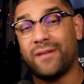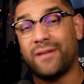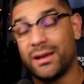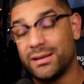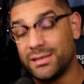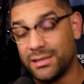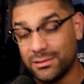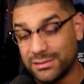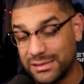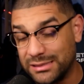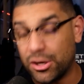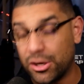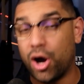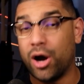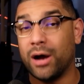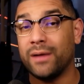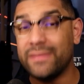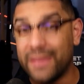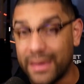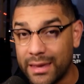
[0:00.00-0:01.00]
deals is on
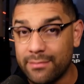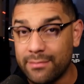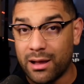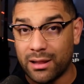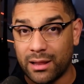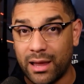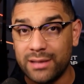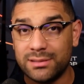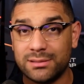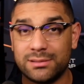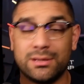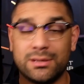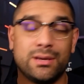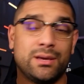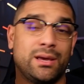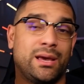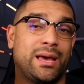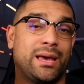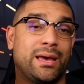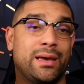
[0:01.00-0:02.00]
the MLS.
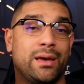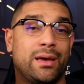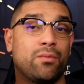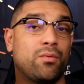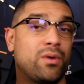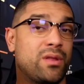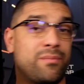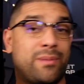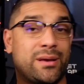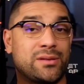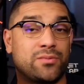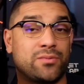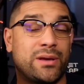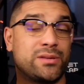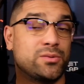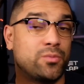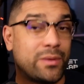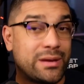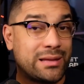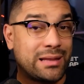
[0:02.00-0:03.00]
And one of the best ways
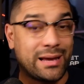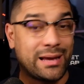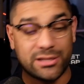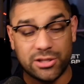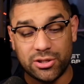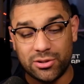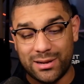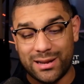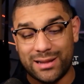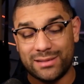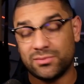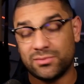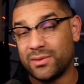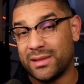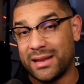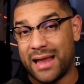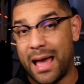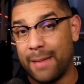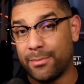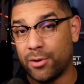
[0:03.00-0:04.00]
we like to do that is with an
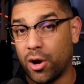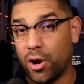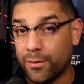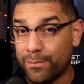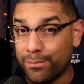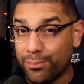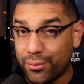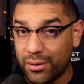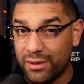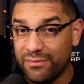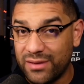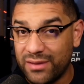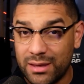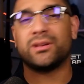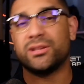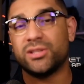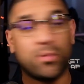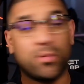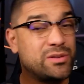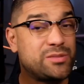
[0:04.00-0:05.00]
app called Privy.
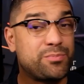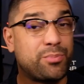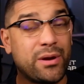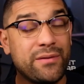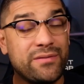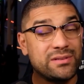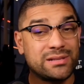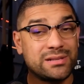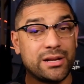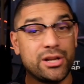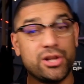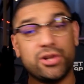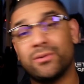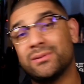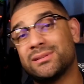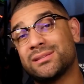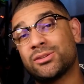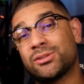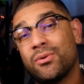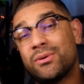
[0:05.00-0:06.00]
So what Privy is going to do is it's
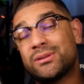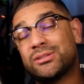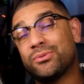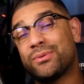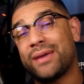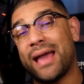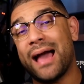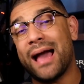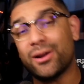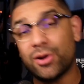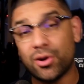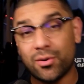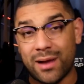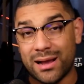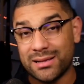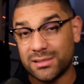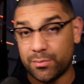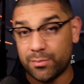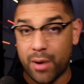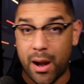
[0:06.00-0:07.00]
going to categorize the
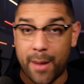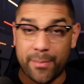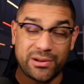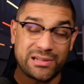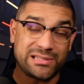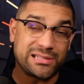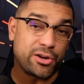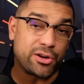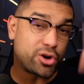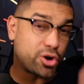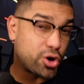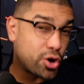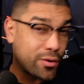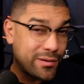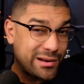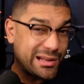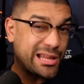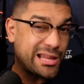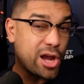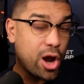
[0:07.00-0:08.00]
properties that are
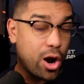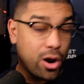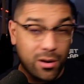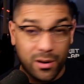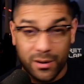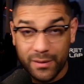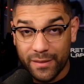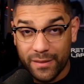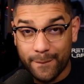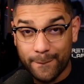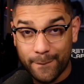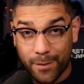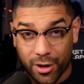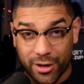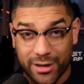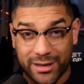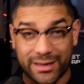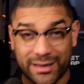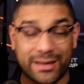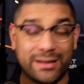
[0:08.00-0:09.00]
currently on the
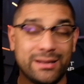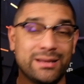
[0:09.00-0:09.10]
market,